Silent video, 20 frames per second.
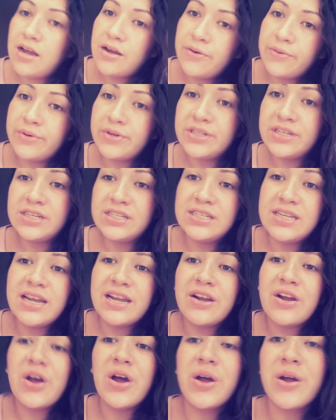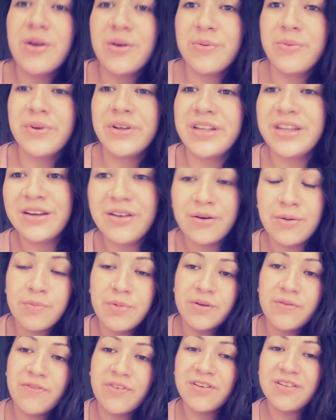We're just like really
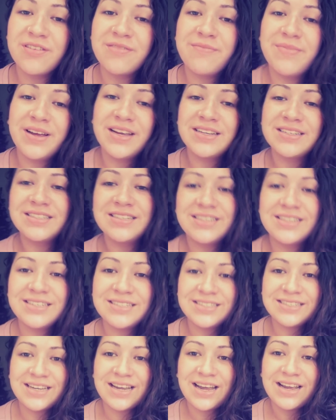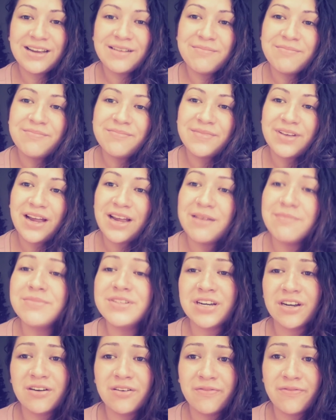hoping for the best. I am
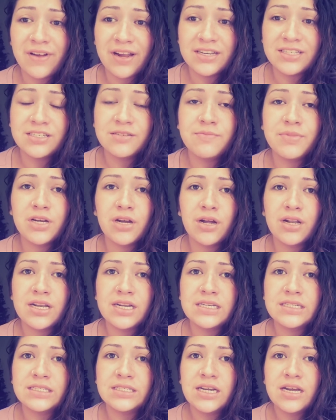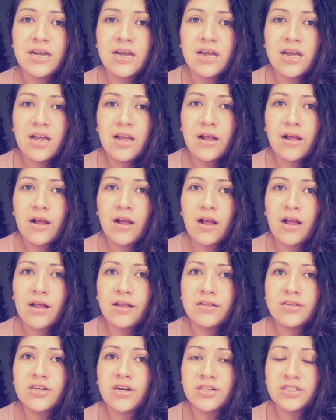terrified, to be honest.
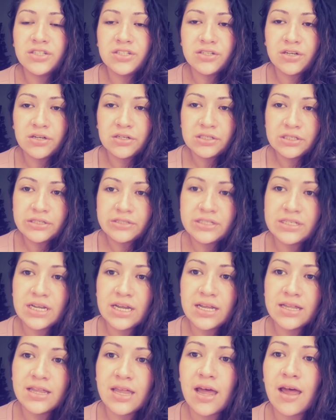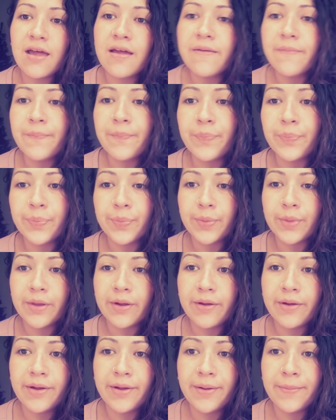Doctors also said that
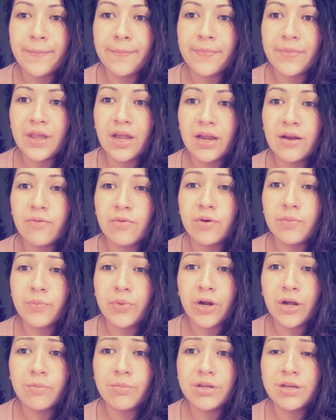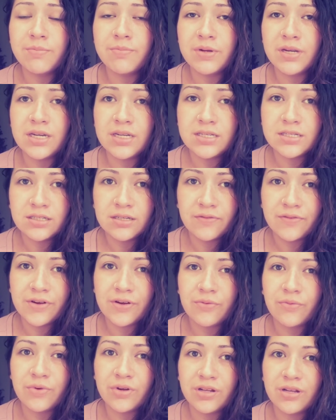I will probably be
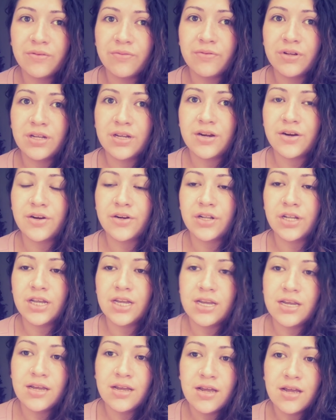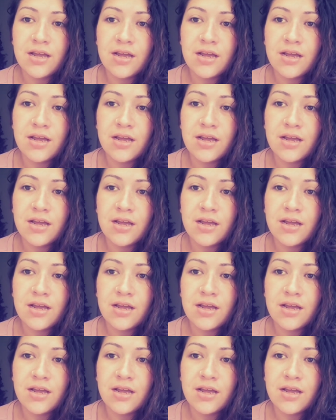delivering really, really early